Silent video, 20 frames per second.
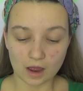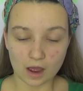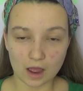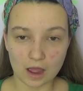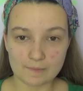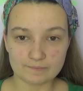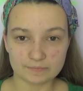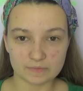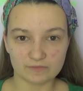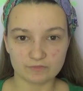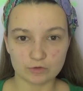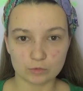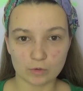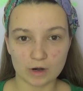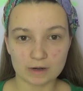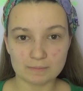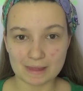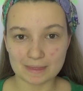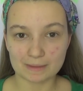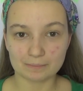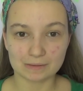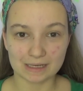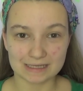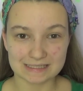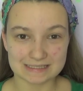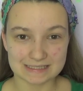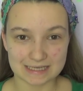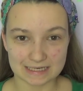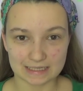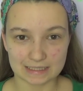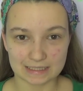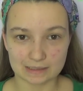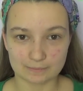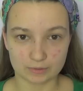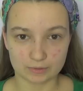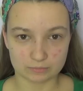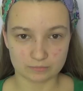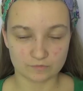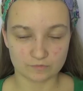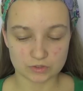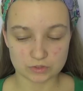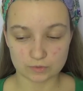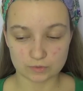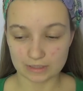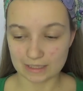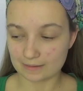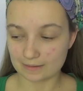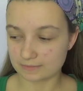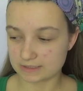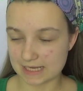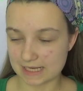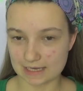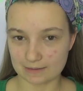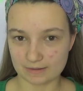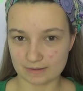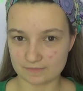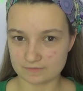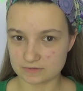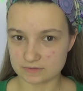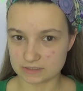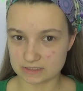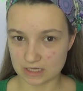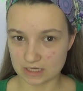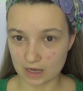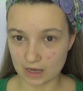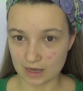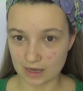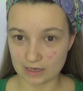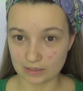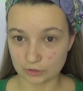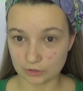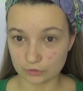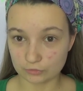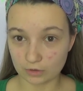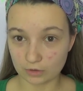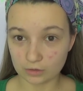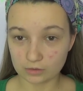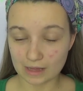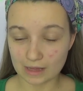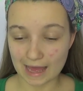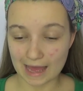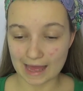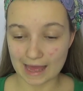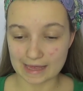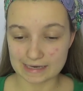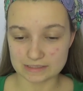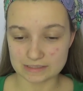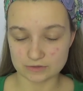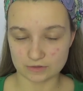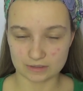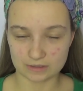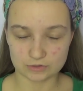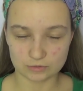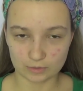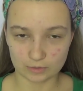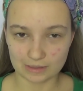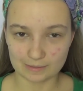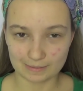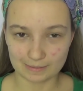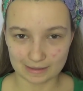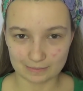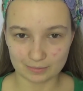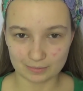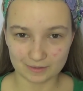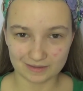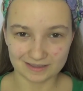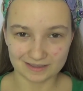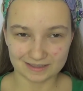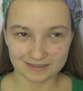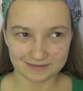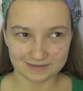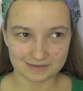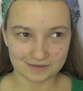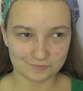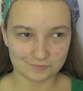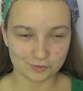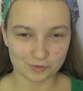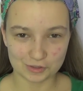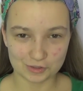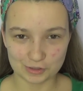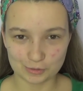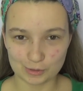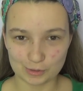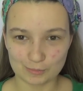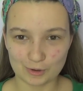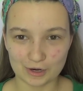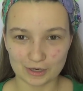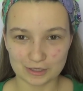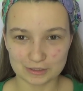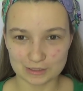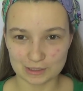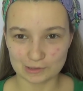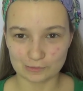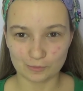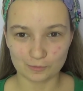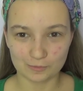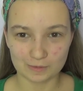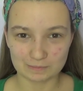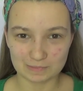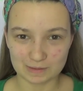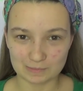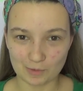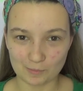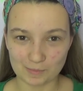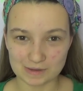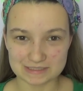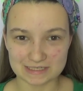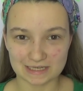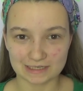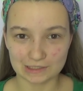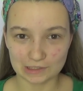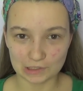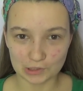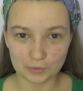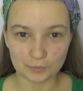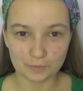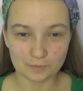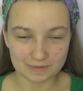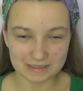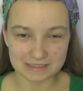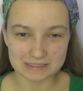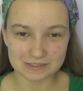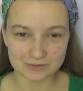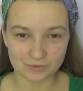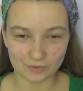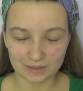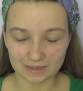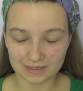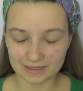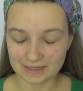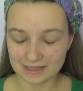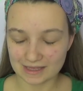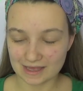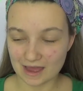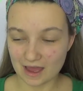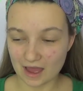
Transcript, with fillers: If you're worried about the blood sitting in the bottom of the toilet, take a bit of loo roll and, sorry, toilet paper. I forgot you in America don't know what we mean when we say loo, it means toilet.